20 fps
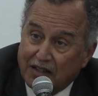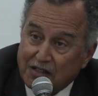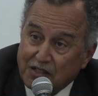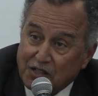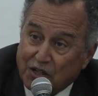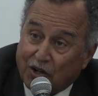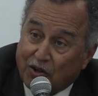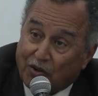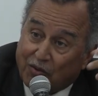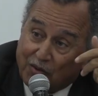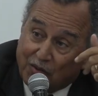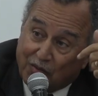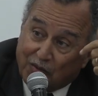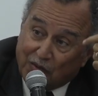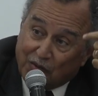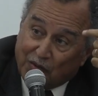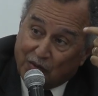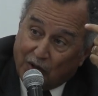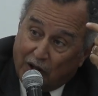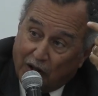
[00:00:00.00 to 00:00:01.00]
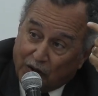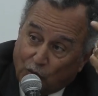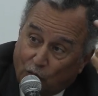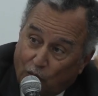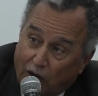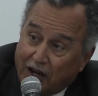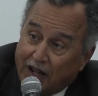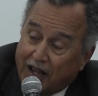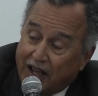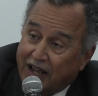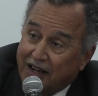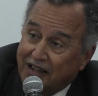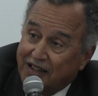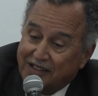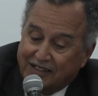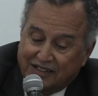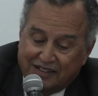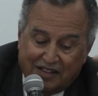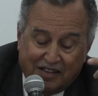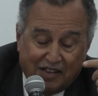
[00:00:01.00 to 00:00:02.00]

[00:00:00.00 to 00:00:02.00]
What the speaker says: So on the one hand,